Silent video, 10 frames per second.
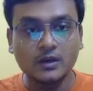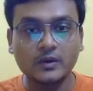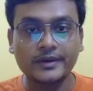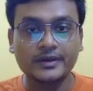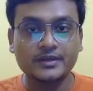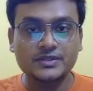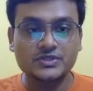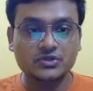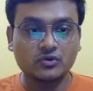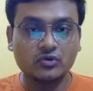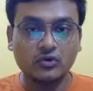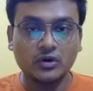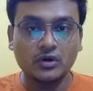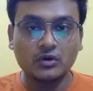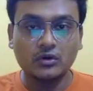okay so
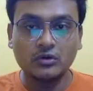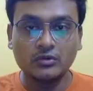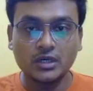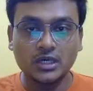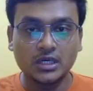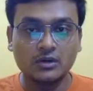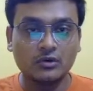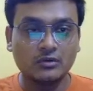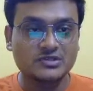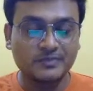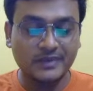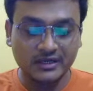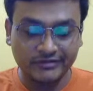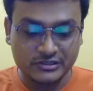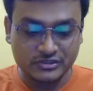
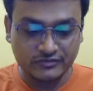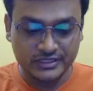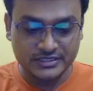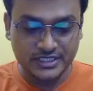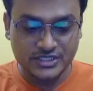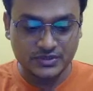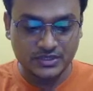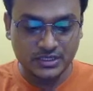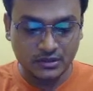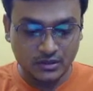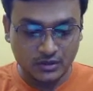homespun philosopher is actually